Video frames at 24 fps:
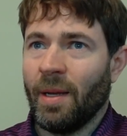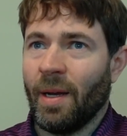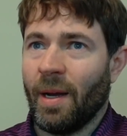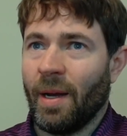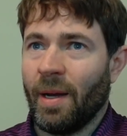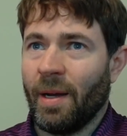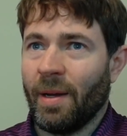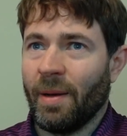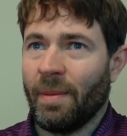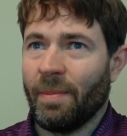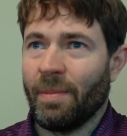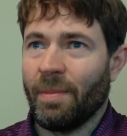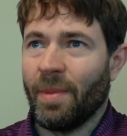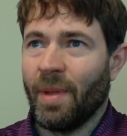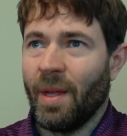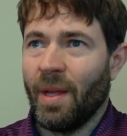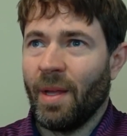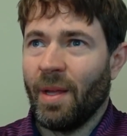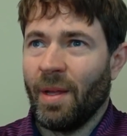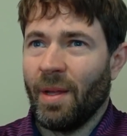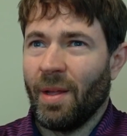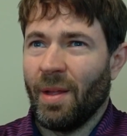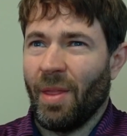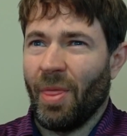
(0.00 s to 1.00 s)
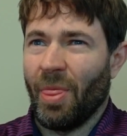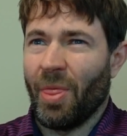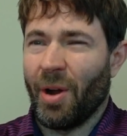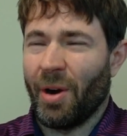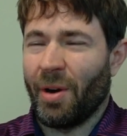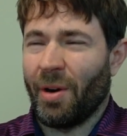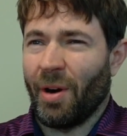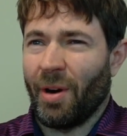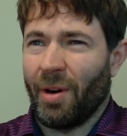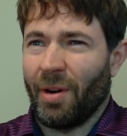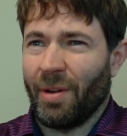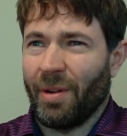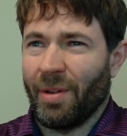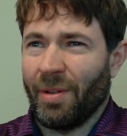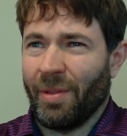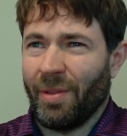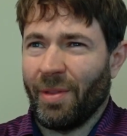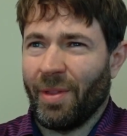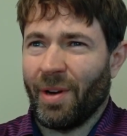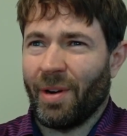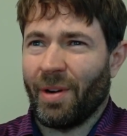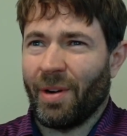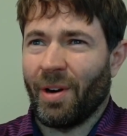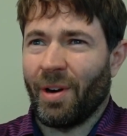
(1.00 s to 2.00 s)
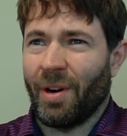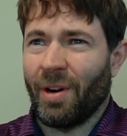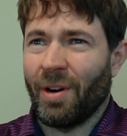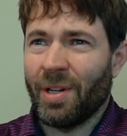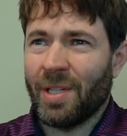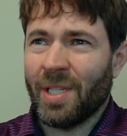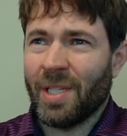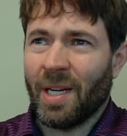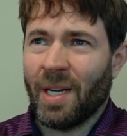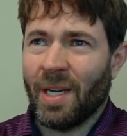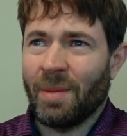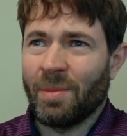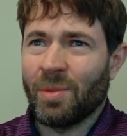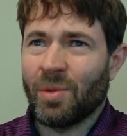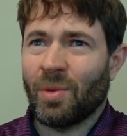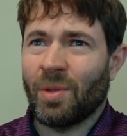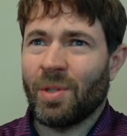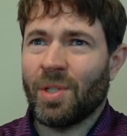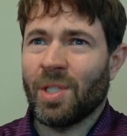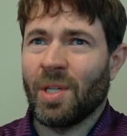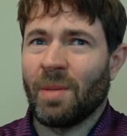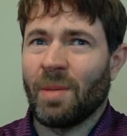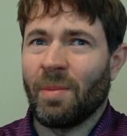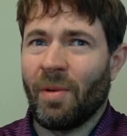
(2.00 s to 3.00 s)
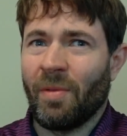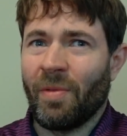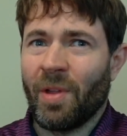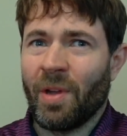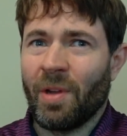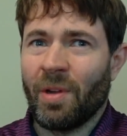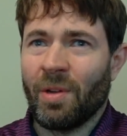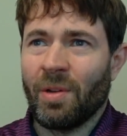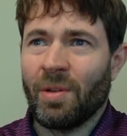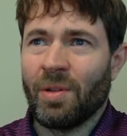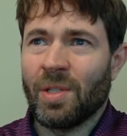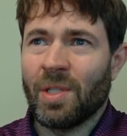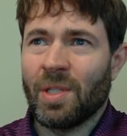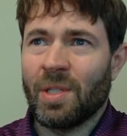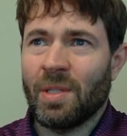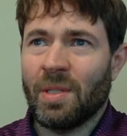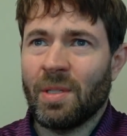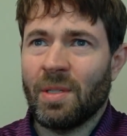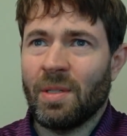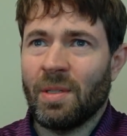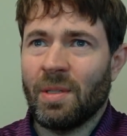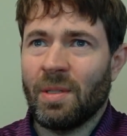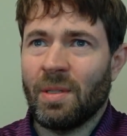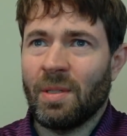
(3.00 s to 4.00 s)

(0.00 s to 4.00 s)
Um, there there are times where some of those